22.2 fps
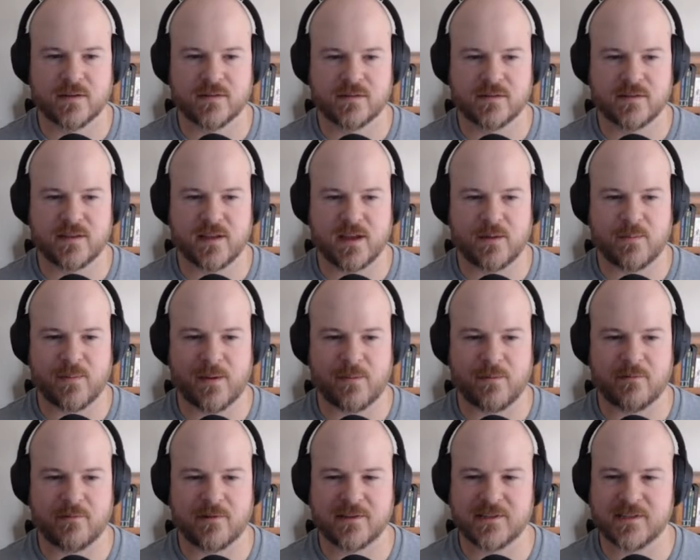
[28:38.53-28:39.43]
I'm thinking
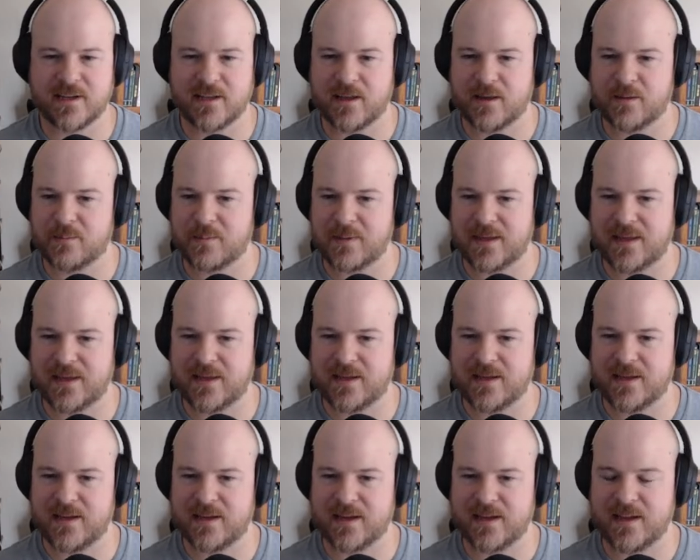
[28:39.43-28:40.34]
maybe we set up
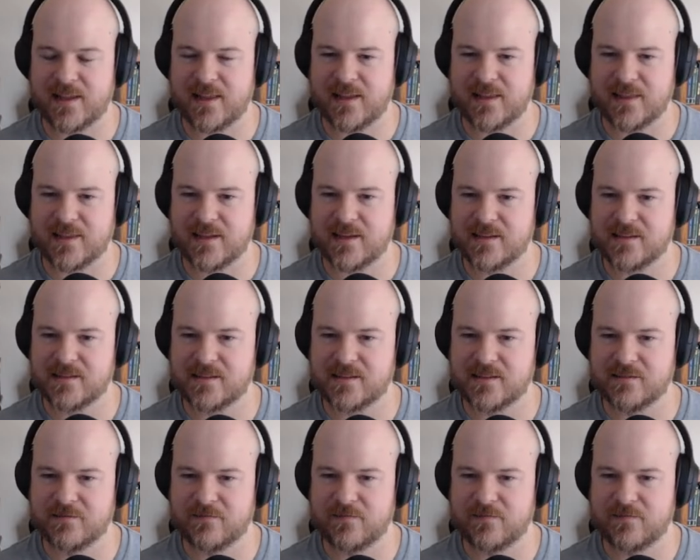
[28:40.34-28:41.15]
a guy like this.